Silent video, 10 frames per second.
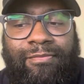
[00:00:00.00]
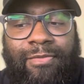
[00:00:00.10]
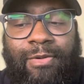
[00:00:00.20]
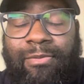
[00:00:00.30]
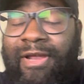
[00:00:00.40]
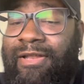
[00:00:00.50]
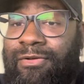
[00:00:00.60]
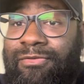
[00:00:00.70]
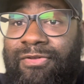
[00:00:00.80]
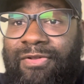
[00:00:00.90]
Breaking
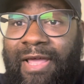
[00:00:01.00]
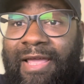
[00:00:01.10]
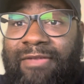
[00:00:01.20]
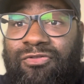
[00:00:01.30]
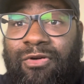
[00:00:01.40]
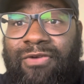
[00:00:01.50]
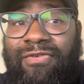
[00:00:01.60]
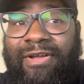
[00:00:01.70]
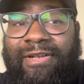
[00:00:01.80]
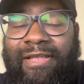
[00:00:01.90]
news today is
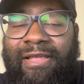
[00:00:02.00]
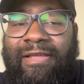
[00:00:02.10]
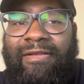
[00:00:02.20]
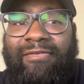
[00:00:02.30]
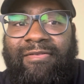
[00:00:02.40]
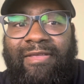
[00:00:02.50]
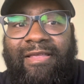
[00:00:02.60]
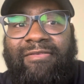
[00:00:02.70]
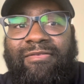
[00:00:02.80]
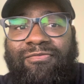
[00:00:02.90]
Trayvon Diggs
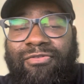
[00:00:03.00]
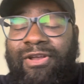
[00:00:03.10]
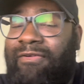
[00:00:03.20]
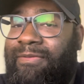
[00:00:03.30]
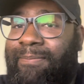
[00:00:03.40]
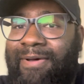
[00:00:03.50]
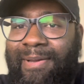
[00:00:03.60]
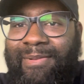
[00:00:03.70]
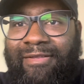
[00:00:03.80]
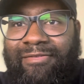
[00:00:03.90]
is free off the
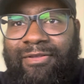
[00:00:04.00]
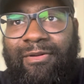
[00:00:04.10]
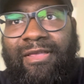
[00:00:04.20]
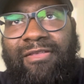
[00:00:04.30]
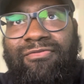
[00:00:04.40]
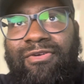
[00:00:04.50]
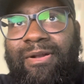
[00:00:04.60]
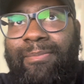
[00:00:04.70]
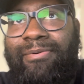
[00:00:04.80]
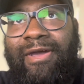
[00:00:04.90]
PUP list, so he's free
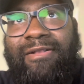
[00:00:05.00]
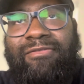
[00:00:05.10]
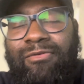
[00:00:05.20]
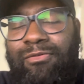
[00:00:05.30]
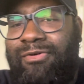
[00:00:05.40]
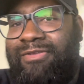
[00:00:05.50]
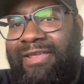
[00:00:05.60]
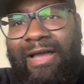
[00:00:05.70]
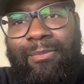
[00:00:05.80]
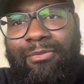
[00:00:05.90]
to practice. Of course, the
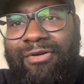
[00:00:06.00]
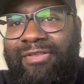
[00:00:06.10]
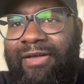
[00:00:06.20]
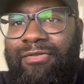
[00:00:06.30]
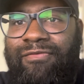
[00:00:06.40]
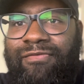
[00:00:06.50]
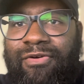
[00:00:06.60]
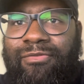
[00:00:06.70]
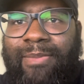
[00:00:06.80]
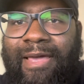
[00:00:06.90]
Cowboys have their
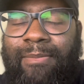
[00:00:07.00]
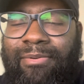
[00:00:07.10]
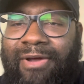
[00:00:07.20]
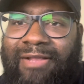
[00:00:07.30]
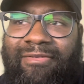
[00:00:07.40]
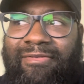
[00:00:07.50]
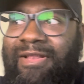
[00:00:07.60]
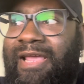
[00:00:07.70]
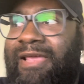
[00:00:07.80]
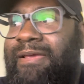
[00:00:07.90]
first padded practice
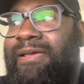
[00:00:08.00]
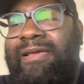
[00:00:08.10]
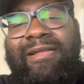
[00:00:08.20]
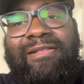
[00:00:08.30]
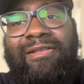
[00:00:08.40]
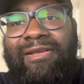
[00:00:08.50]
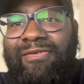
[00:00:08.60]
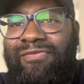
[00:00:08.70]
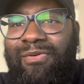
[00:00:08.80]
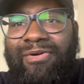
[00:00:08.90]
today.
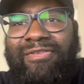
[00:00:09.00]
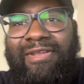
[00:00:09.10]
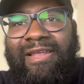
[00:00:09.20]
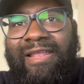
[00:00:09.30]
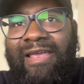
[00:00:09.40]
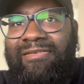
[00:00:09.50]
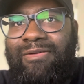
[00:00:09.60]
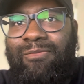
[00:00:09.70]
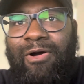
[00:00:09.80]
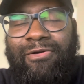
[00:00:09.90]
Looking forward to that. They're
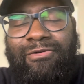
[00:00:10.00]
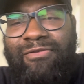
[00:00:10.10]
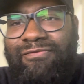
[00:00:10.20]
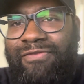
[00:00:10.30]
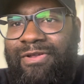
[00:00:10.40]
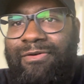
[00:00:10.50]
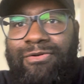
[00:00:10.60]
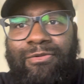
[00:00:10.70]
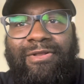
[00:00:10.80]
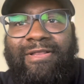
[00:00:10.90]
actually walking on the field
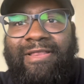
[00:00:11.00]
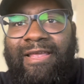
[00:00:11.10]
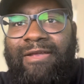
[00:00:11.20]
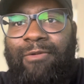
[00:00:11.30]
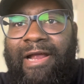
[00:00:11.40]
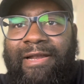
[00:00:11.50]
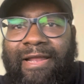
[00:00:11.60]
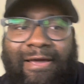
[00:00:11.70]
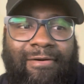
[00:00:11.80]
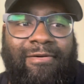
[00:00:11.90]
doing their thing right
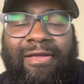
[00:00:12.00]
now.